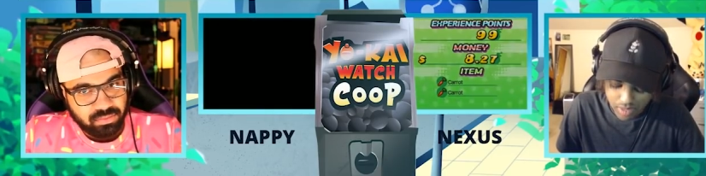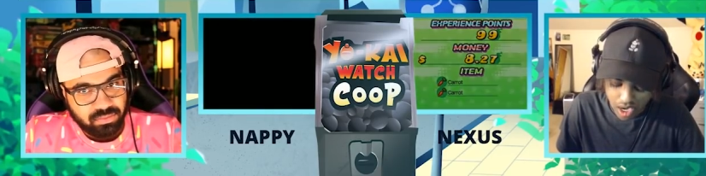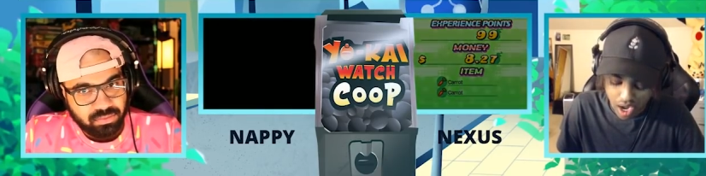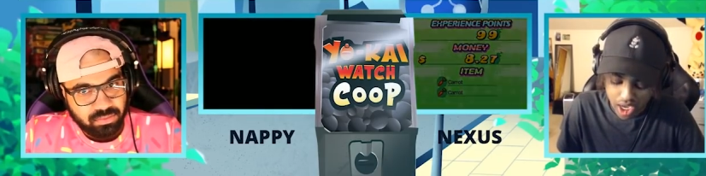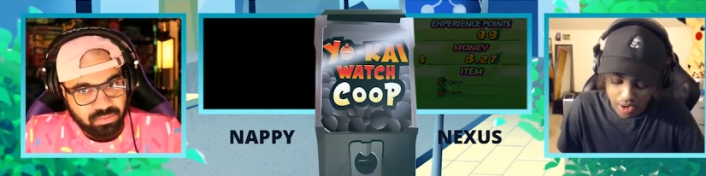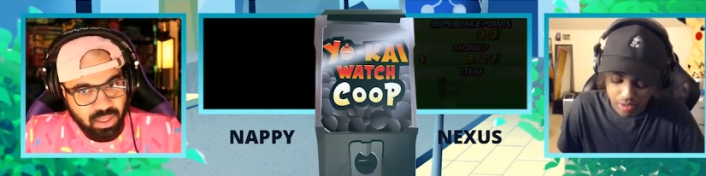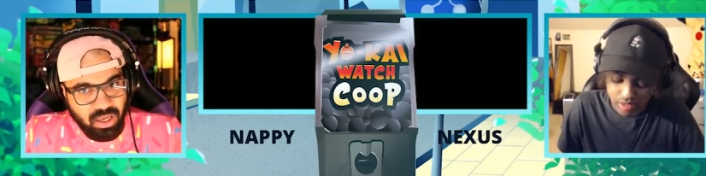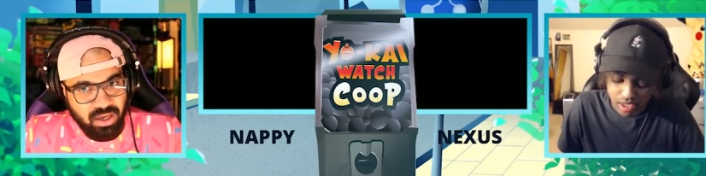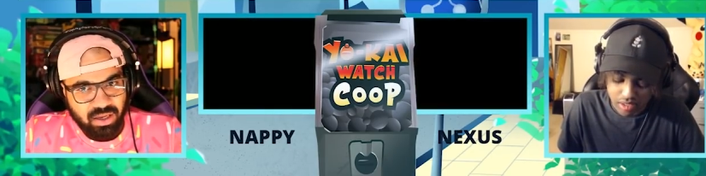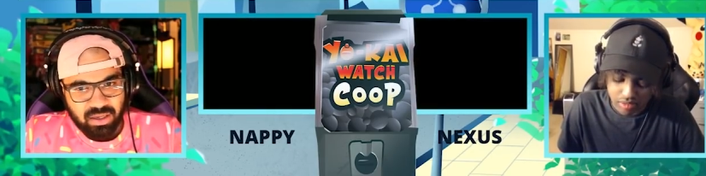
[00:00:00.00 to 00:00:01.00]
Speaker 1: There are carrots
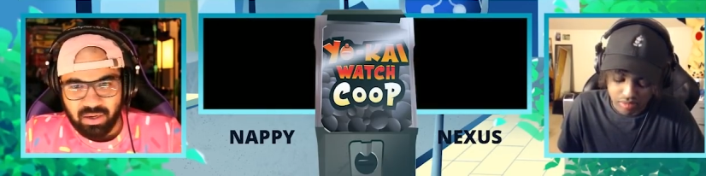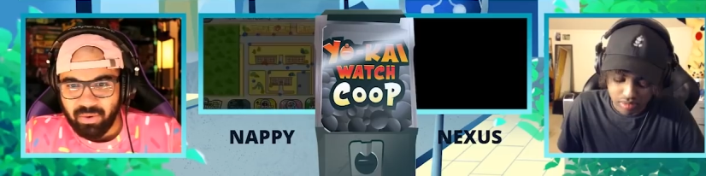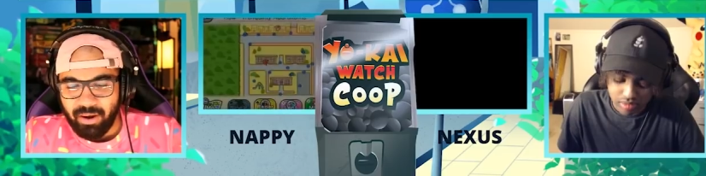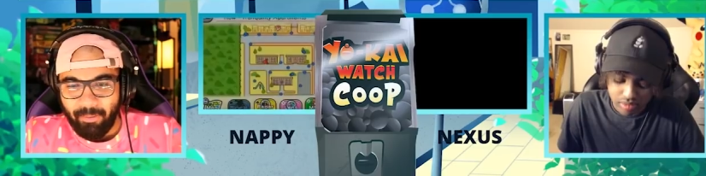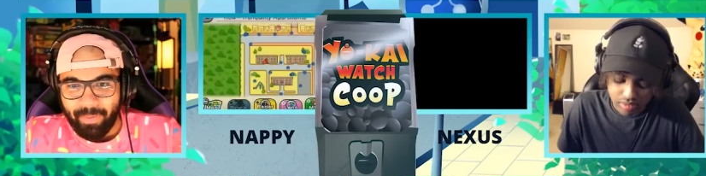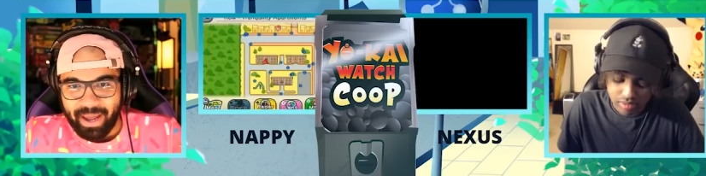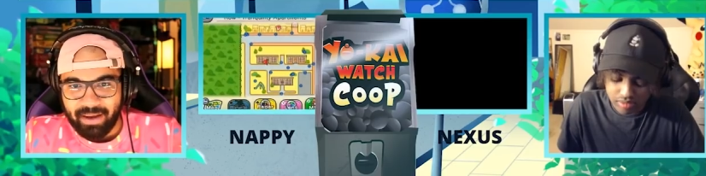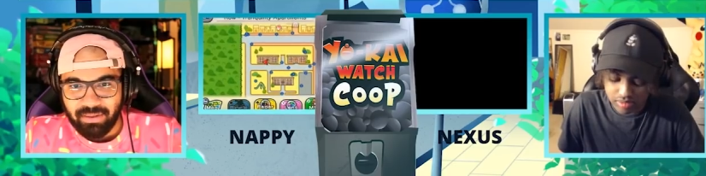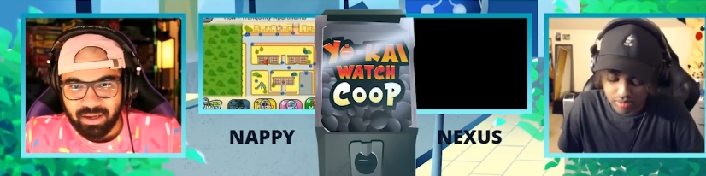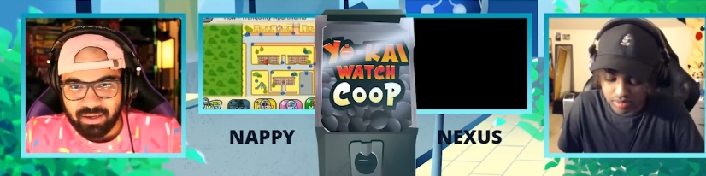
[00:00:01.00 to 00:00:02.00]
out of
Speaker 2: this. You know what?
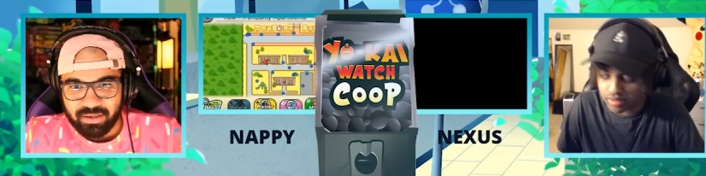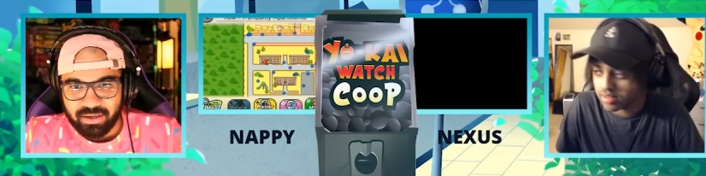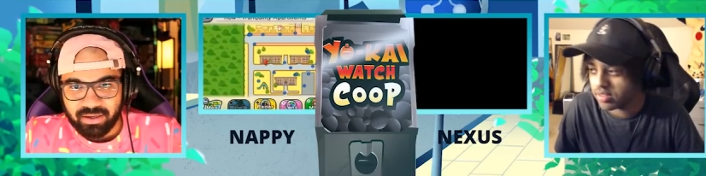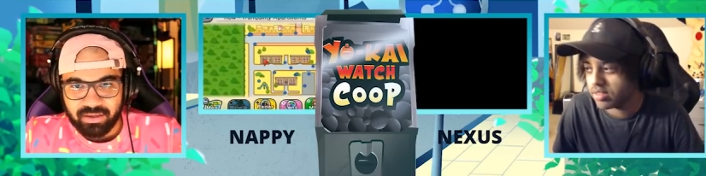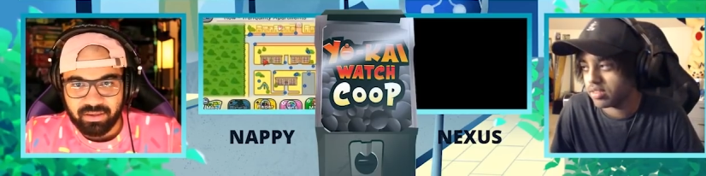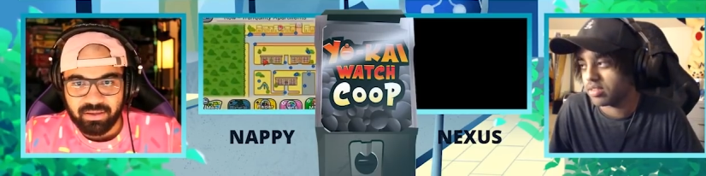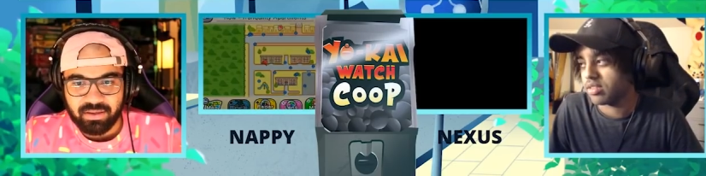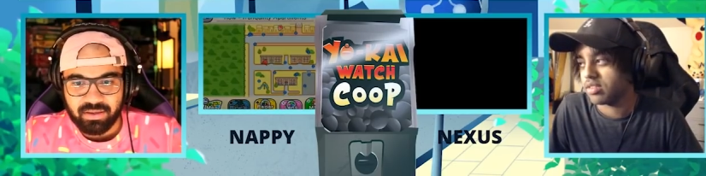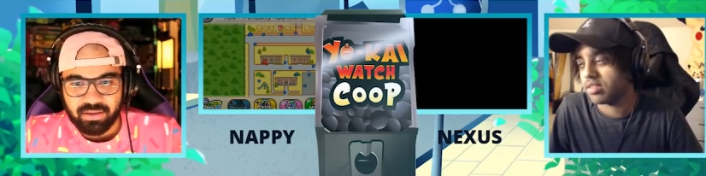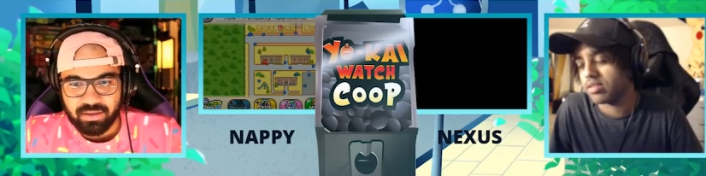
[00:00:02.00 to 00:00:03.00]
Babylon, dog?
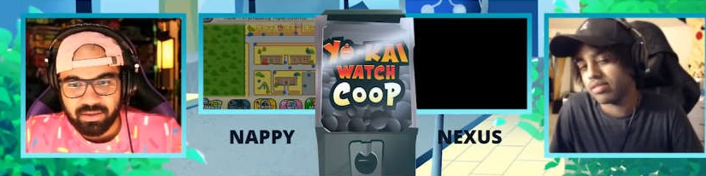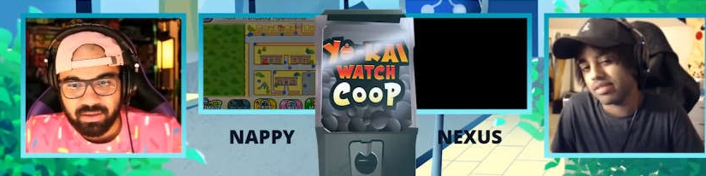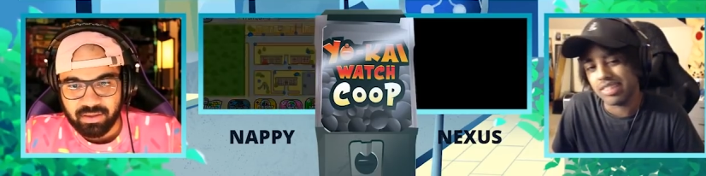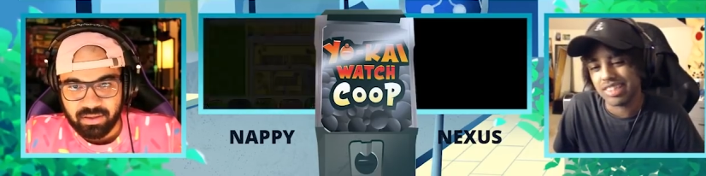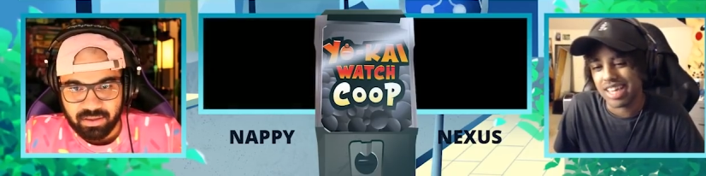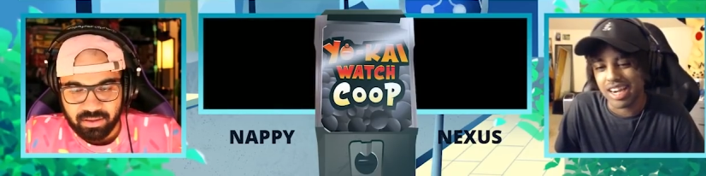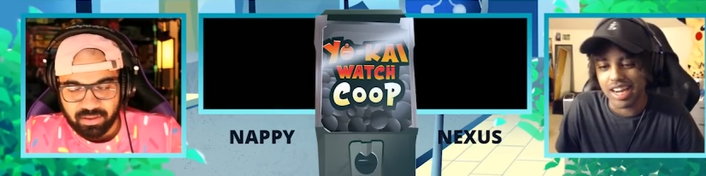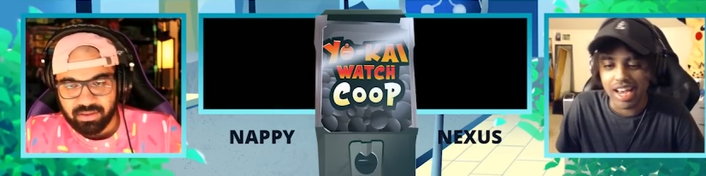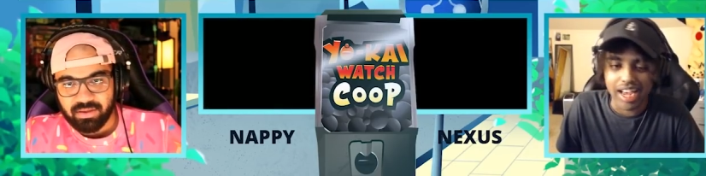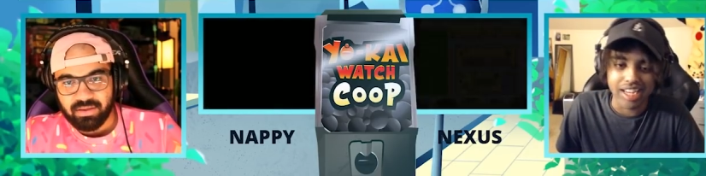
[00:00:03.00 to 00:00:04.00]
Speaker 1: Kinda
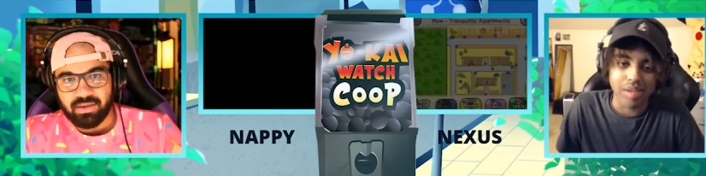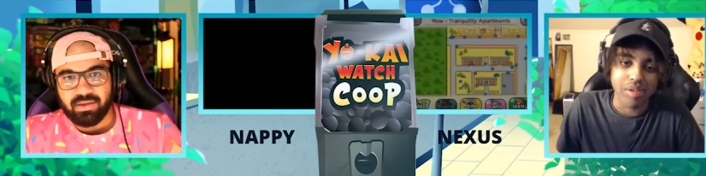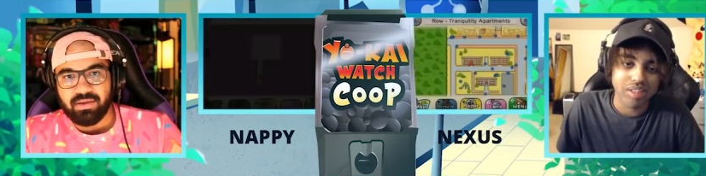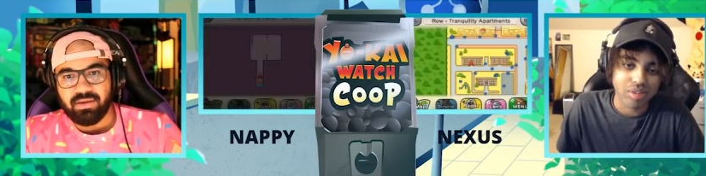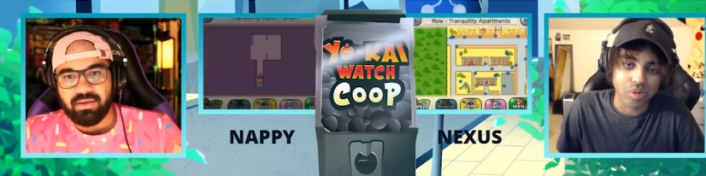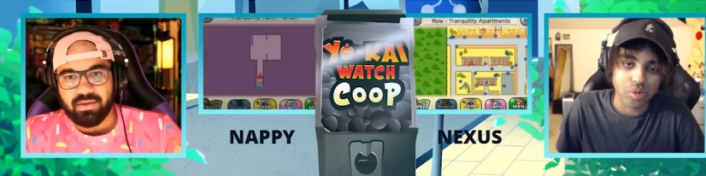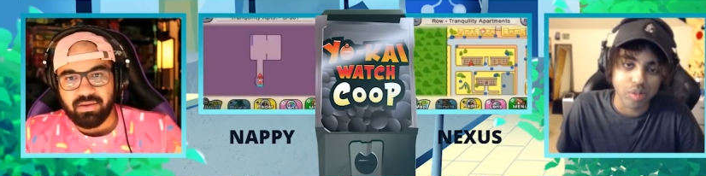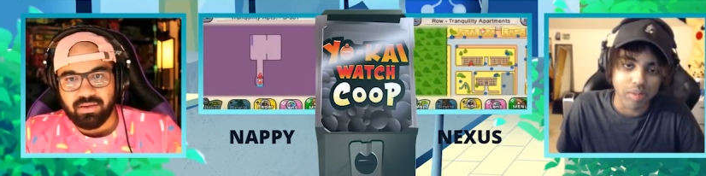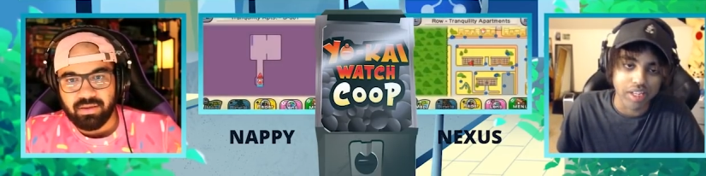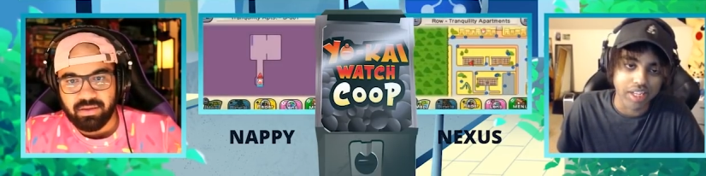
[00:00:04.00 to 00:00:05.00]
not. I mean, he's
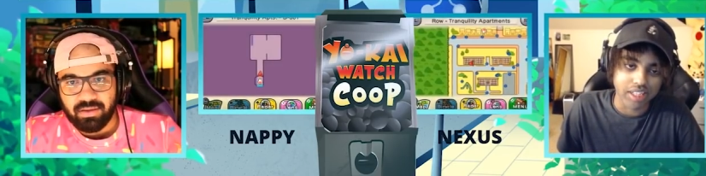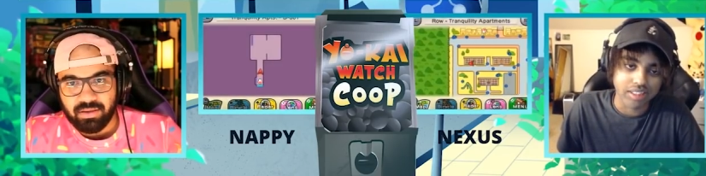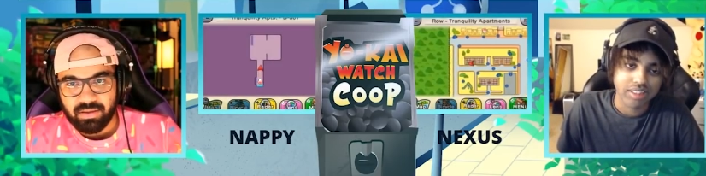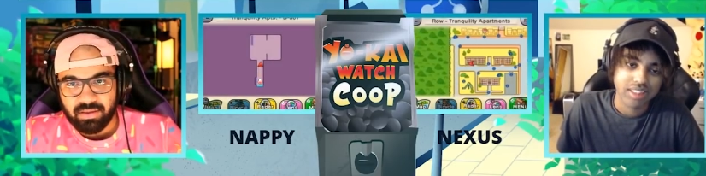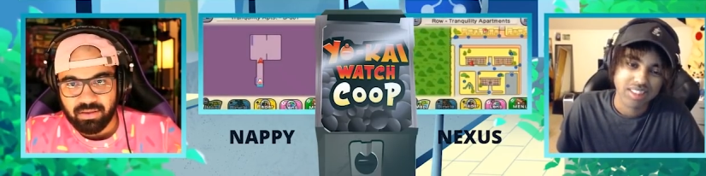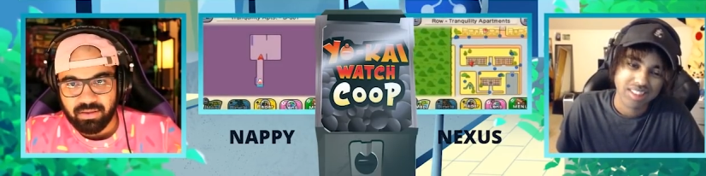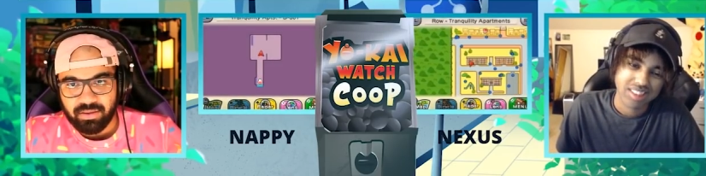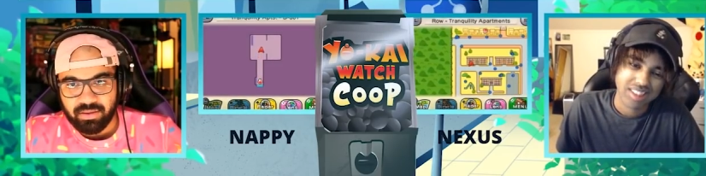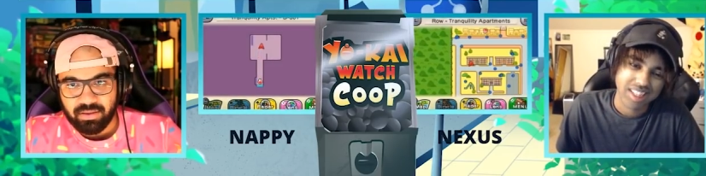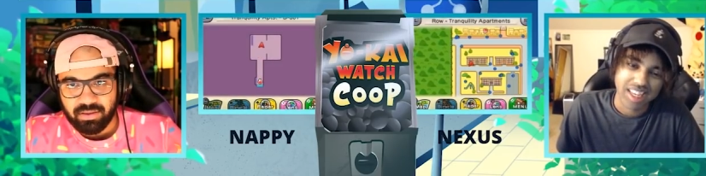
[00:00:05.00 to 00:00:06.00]
cool, but
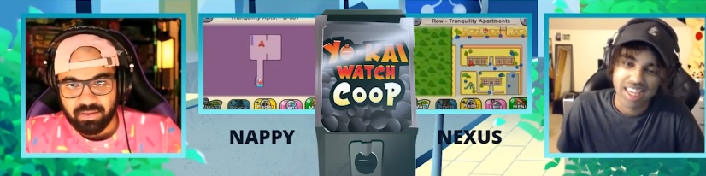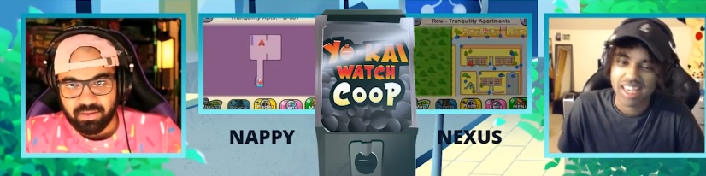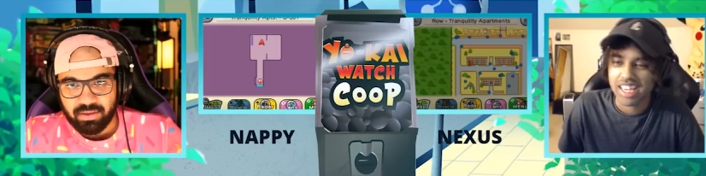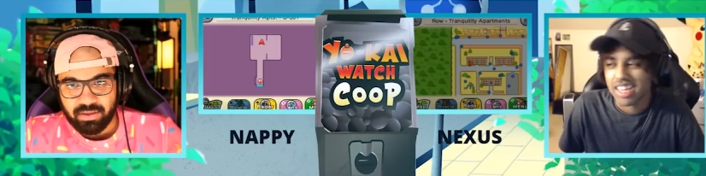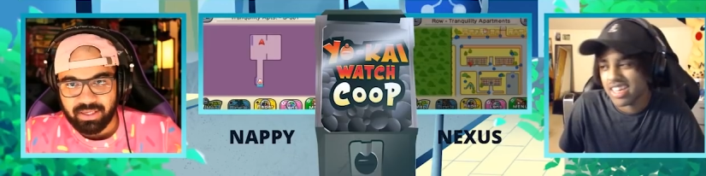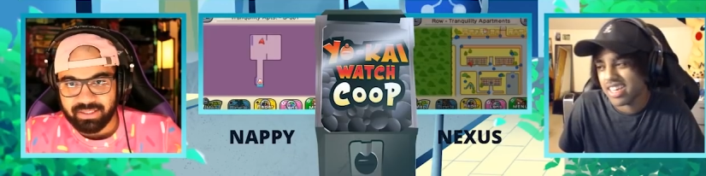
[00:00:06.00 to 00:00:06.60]
he's